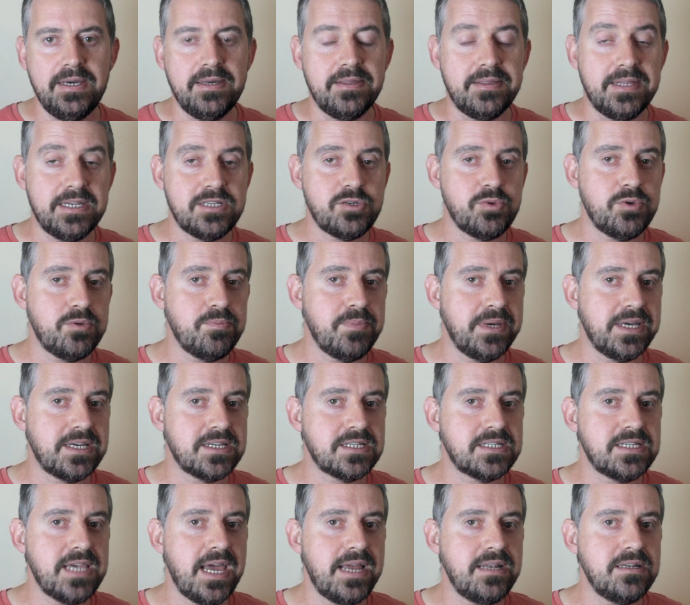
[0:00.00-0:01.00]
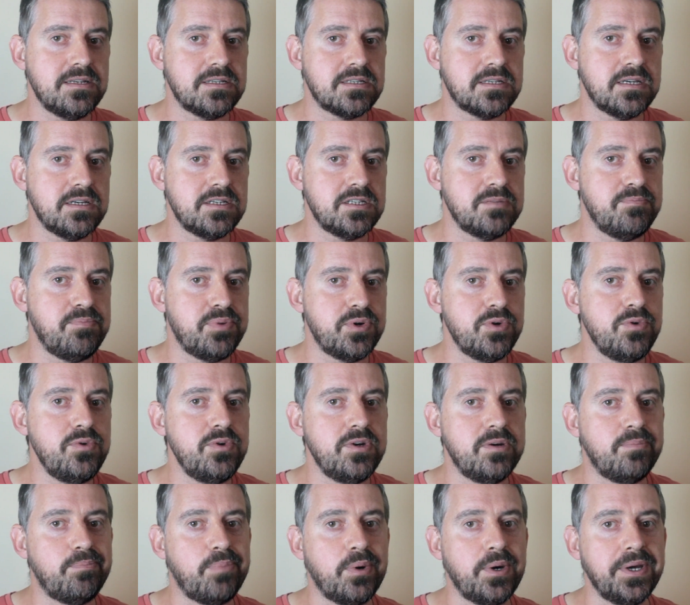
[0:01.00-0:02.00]
This would make sense, as
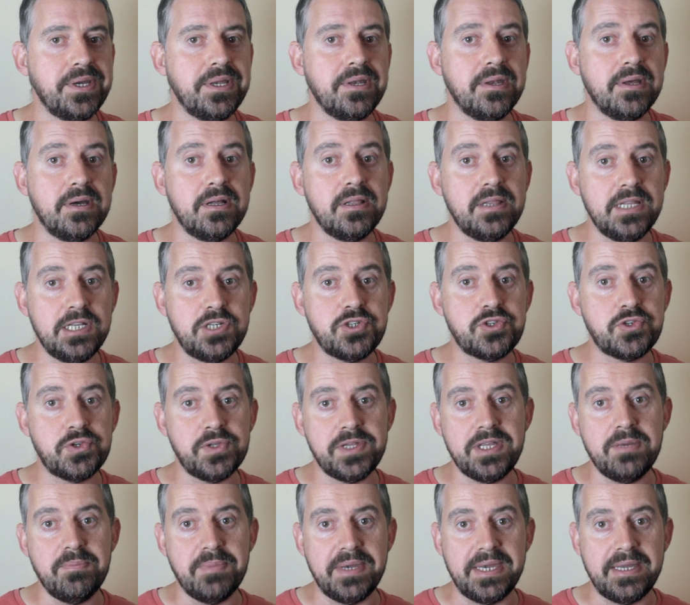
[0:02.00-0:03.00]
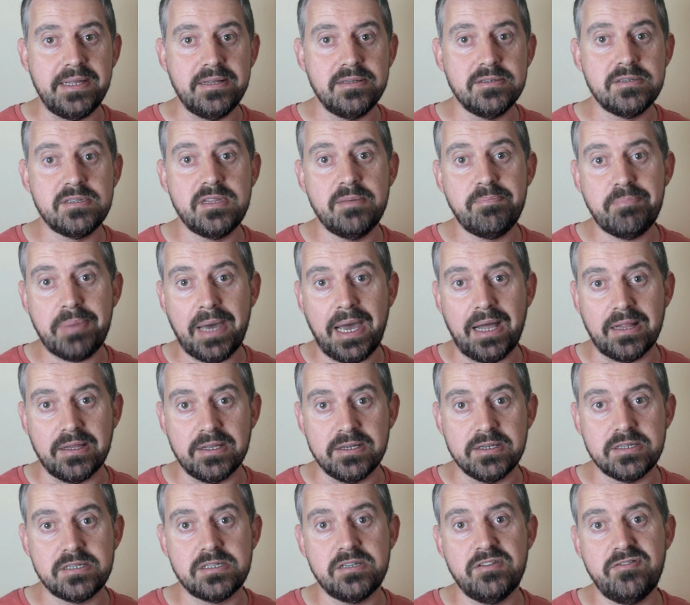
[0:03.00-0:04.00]
Bóinne literally means the
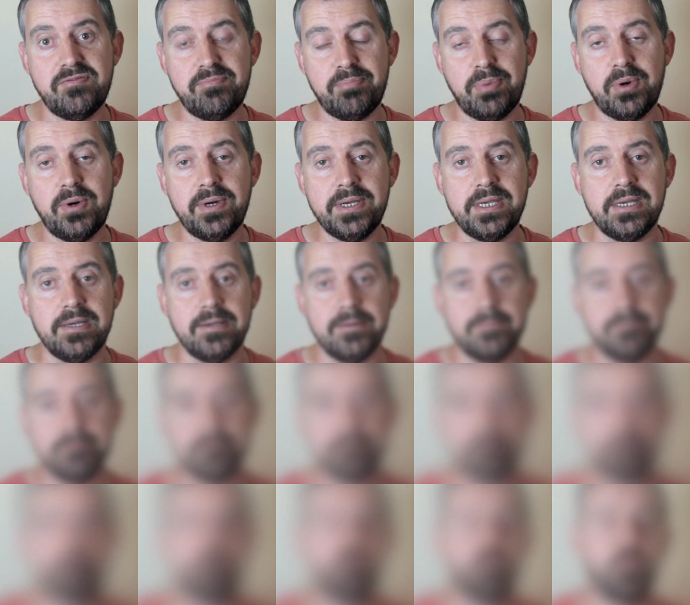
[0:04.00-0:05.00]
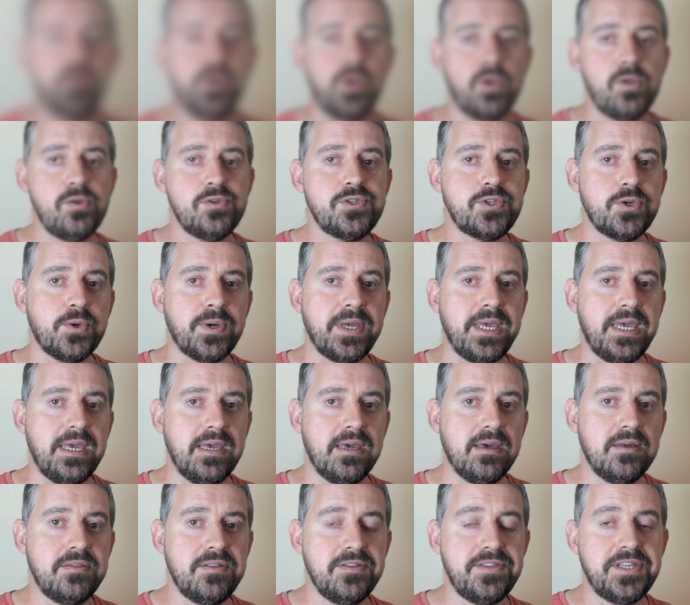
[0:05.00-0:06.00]
palace of Boyne. We also
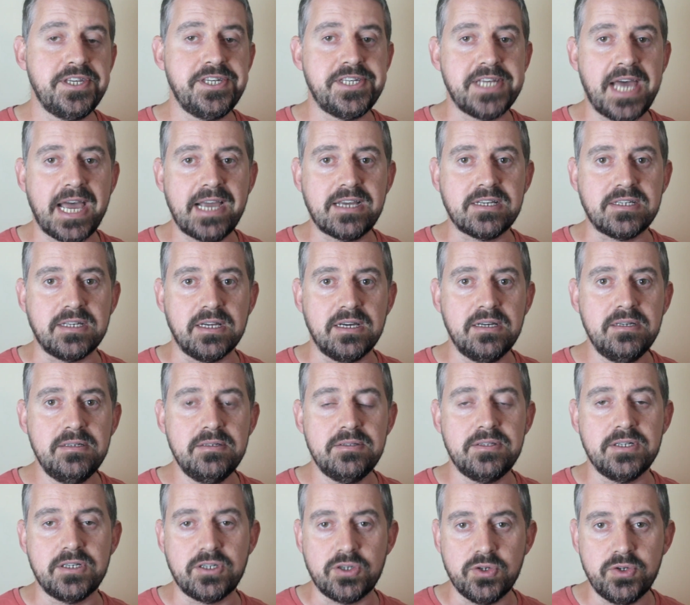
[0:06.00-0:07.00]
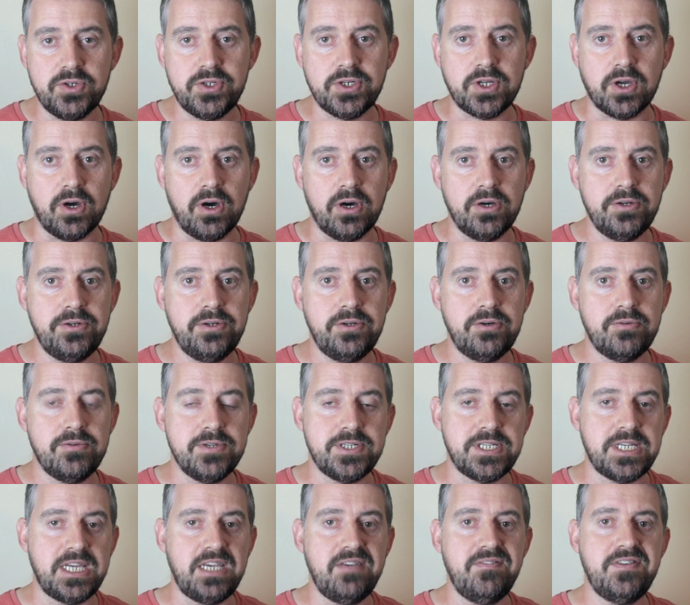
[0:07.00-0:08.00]
hear that the Dagda, the good god,
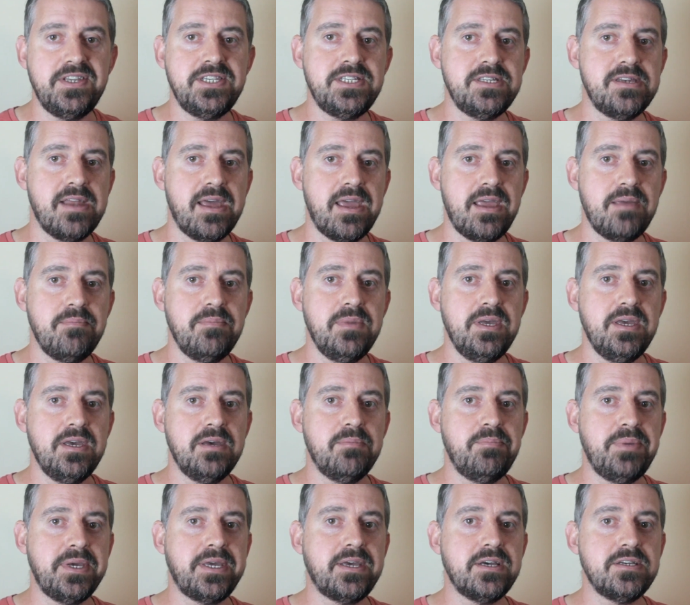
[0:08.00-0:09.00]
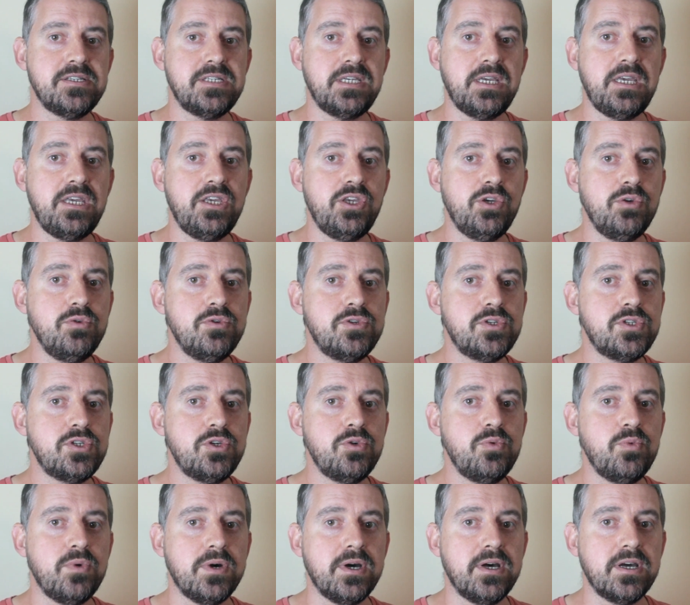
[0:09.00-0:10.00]
received his name because he used to
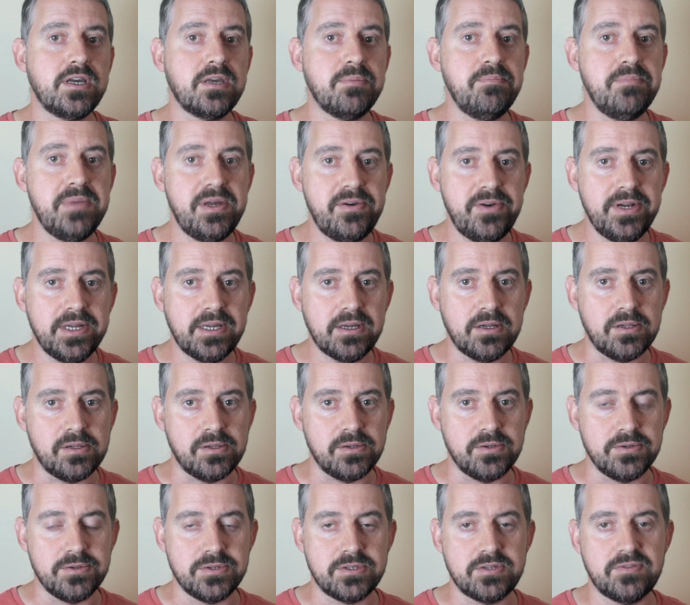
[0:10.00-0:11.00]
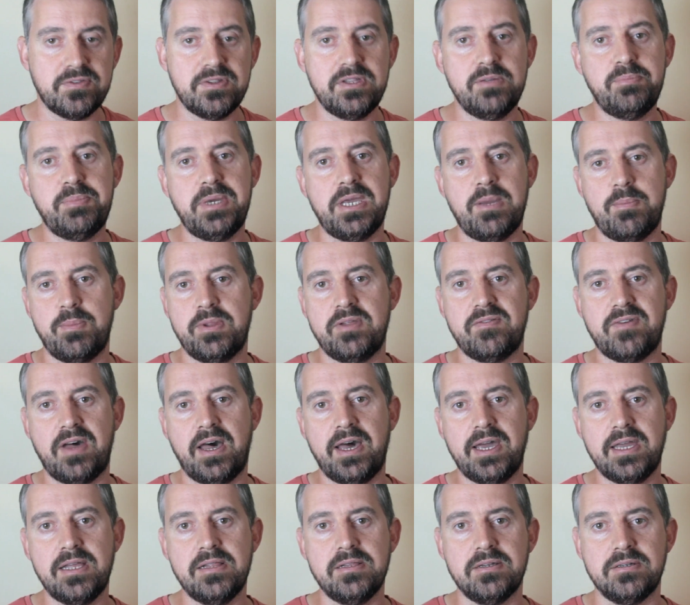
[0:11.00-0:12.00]
work miracles for the people of
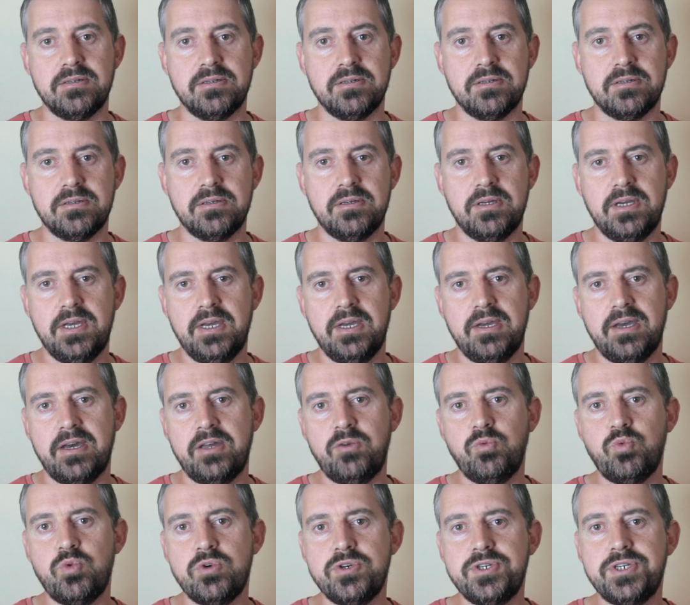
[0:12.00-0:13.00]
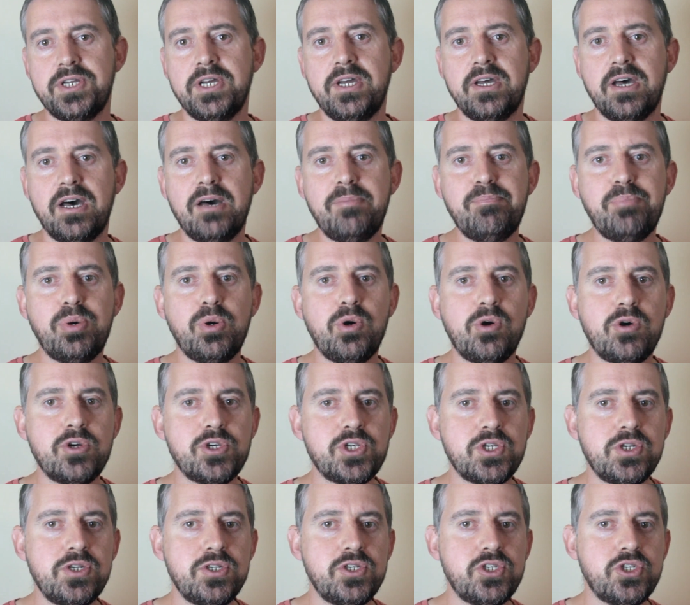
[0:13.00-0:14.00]
Ireland, and would
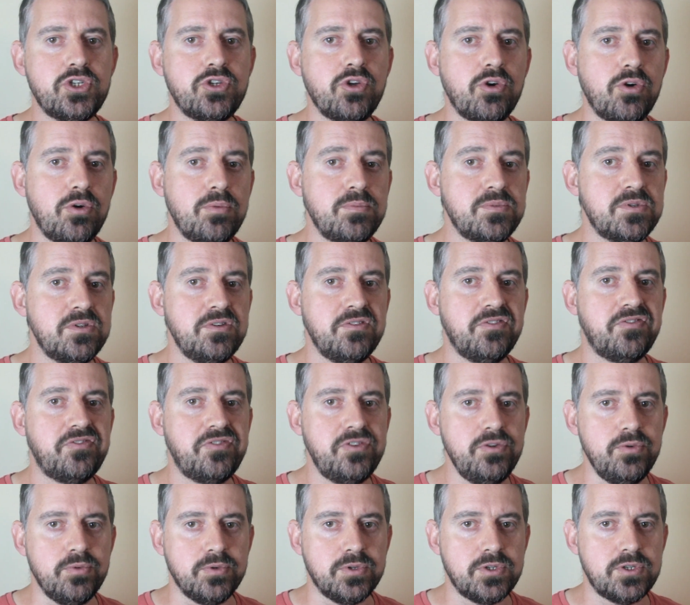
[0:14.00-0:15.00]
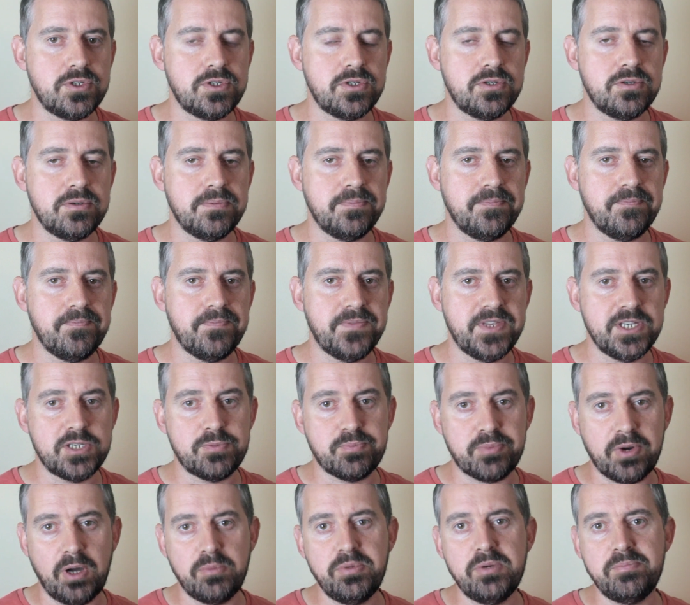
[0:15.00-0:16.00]
apportion storms and fruits. This
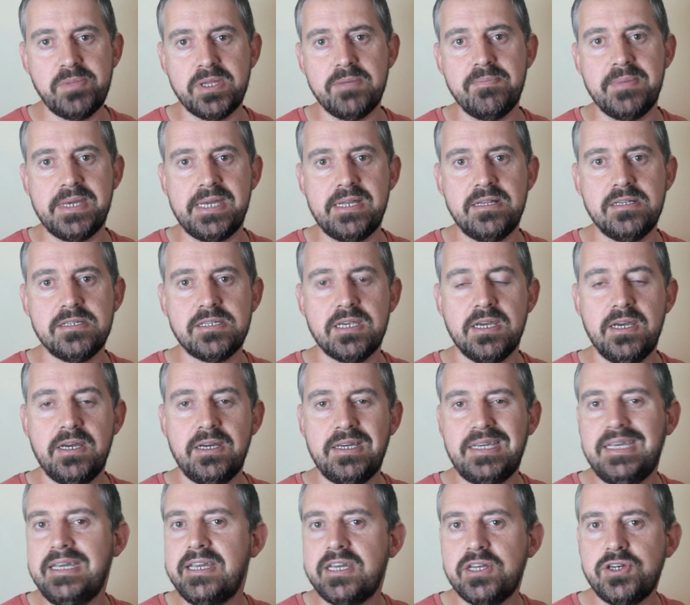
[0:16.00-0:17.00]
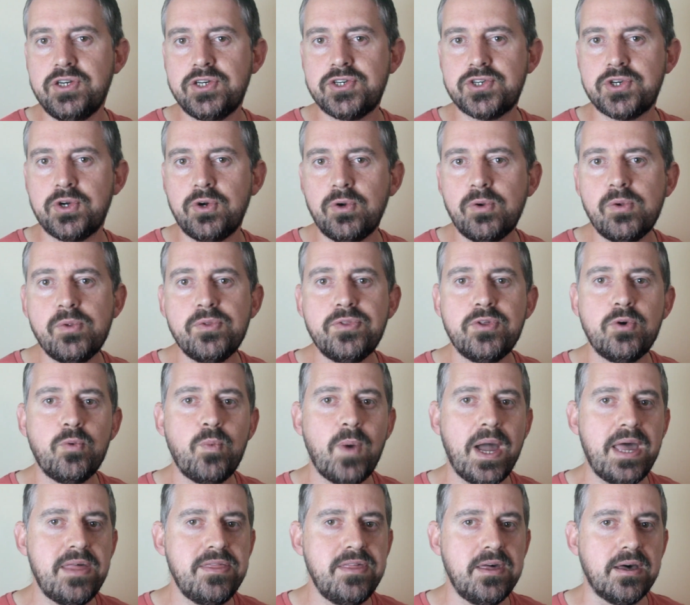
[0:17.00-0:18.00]
probably means he controlled the
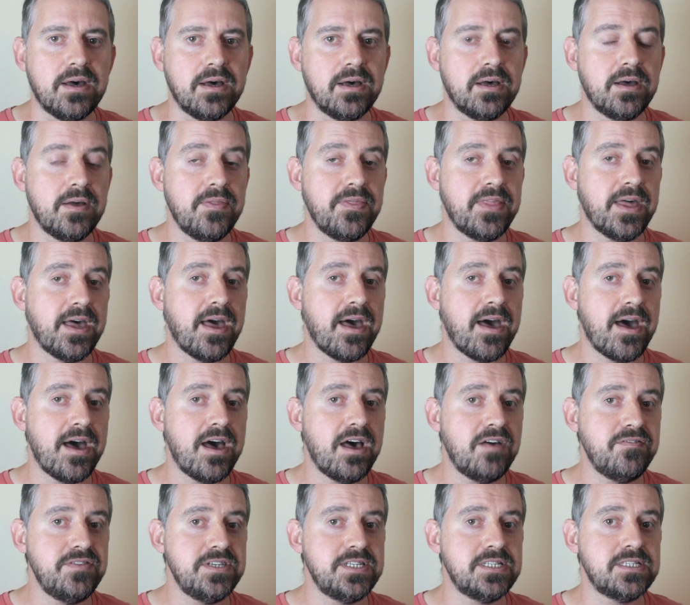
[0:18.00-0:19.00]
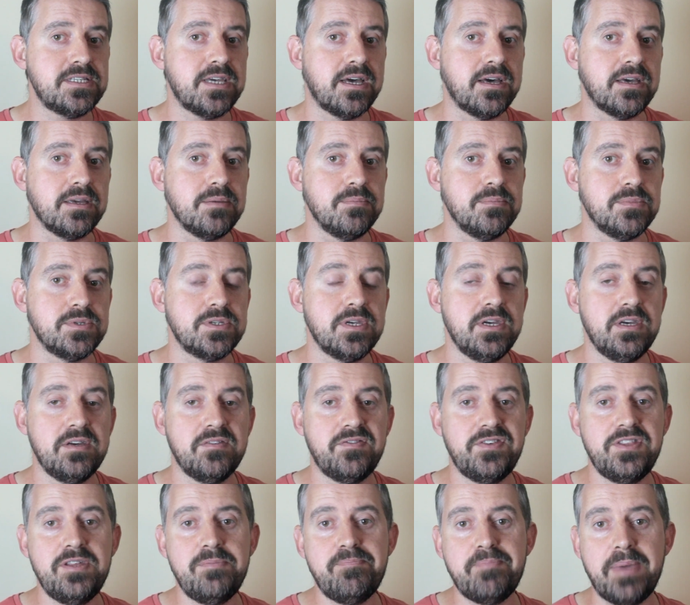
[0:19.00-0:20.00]
weather and the harvest times for
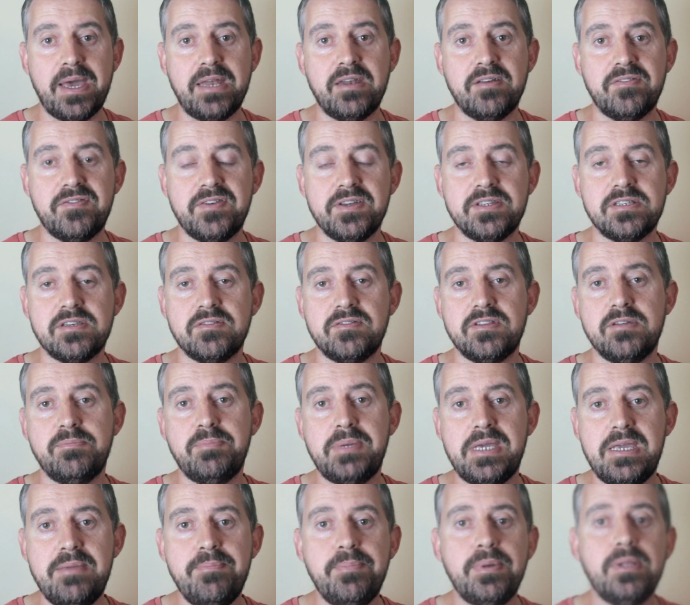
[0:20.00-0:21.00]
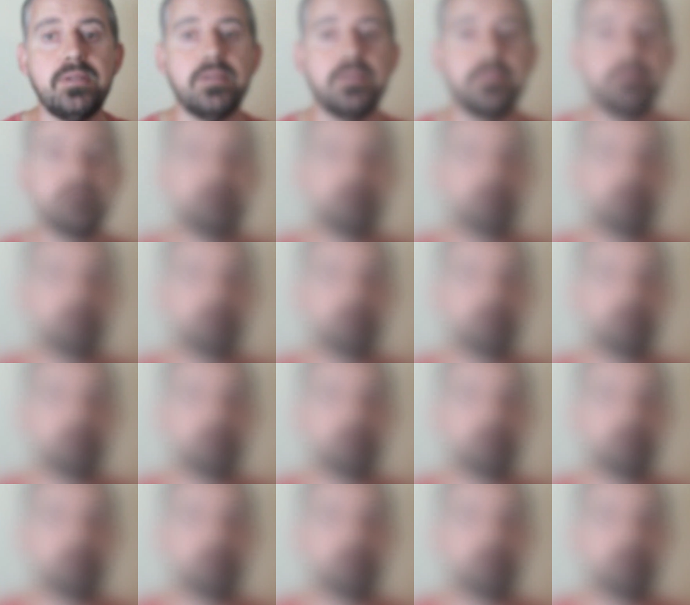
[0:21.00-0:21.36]
the benefit of the people.